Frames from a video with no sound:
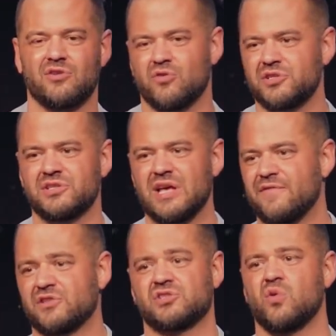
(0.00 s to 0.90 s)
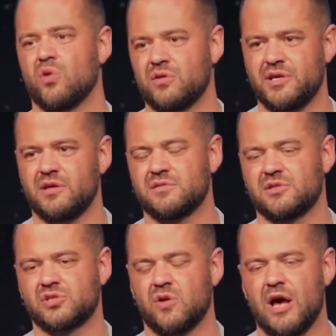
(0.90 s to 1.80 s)
Christians have historically
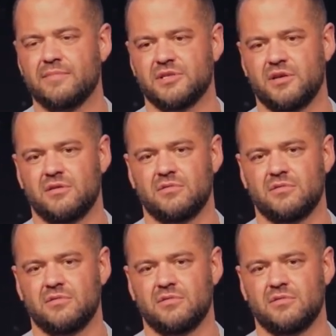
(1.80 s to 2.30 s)
described it.